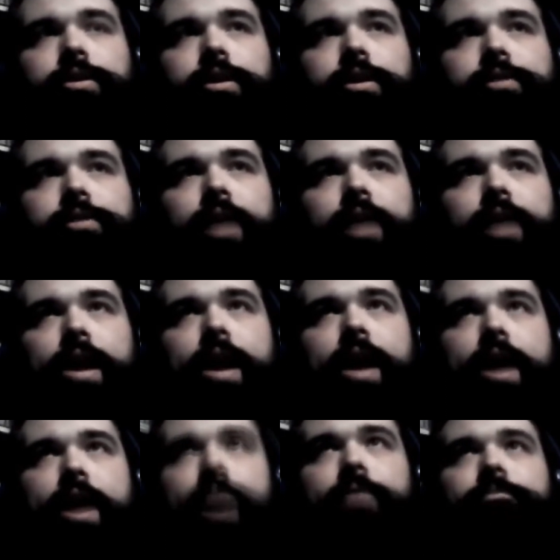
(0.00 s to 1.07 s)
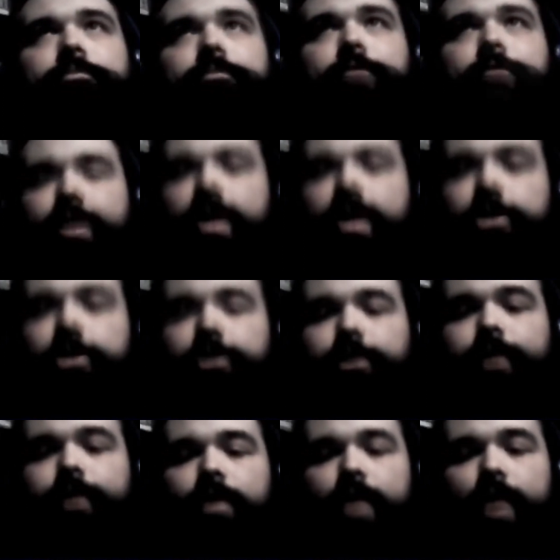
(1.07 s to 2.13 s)
It's because I had the
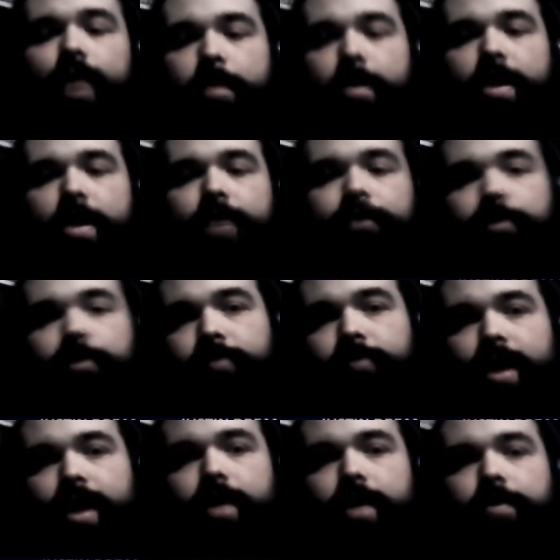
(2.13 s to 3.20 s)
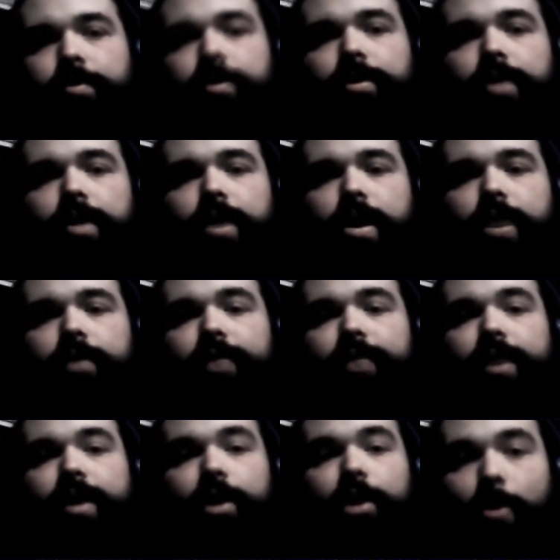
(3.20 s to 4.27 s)
connections there that I met from Ram, and
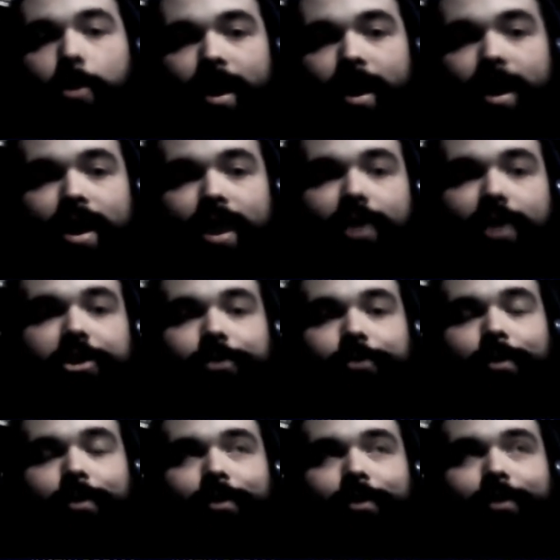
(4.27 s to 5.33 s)
they didn't know my age.